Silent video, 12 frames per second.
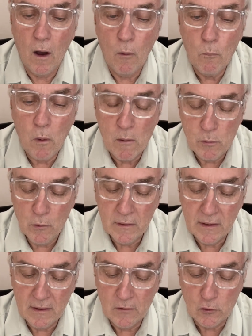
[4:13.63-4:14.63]
by putting
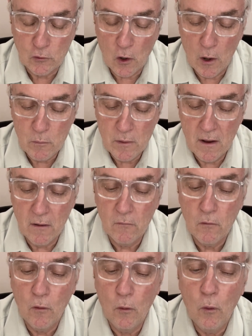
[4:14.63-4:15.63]
an endoscope
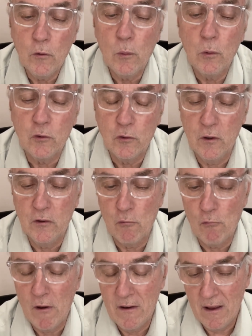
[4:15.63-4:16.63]
down, all you will see is a
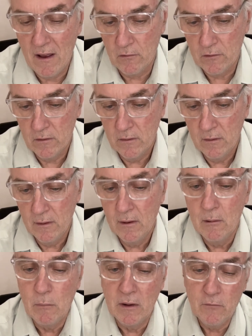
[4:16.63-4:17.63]
red out.
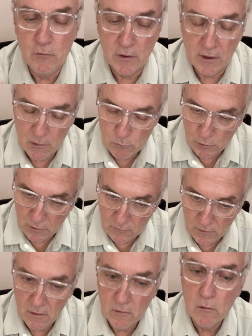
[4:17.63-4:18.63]
But if you can put it
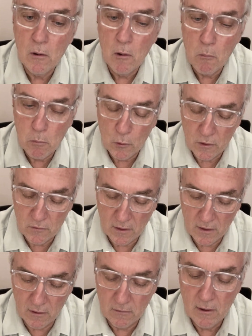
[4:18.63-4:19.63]
down, put it
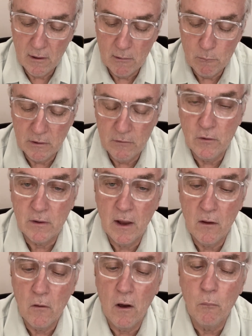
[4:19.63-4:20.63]
down. But if you
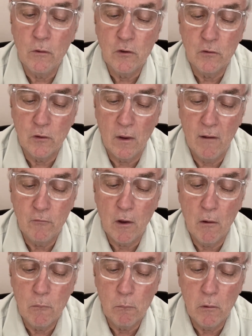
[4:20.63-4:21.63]
cannot, we just have to go
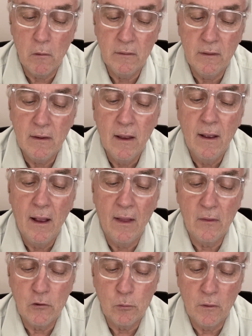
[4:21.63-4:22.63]
in blindly, and
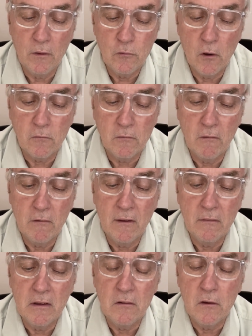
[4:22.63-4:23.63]
that's where the doctor
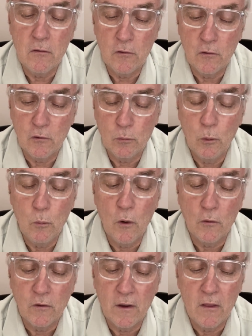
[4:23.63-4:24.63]
and the anaesthetist will
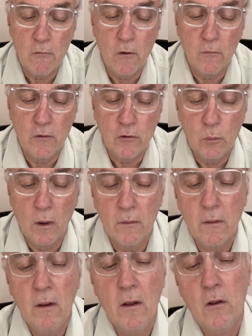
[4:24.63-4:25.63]
work together on this one.
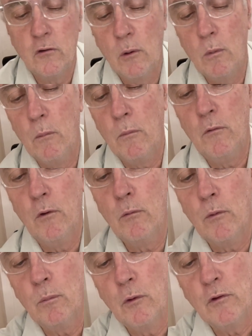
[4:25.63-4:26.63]
So what we do is
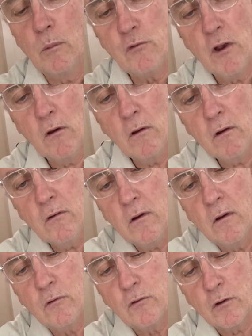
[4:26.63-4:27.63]
we put some gel on it,
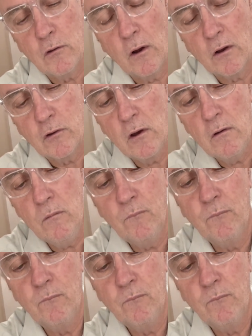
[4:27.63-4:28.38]
just like so,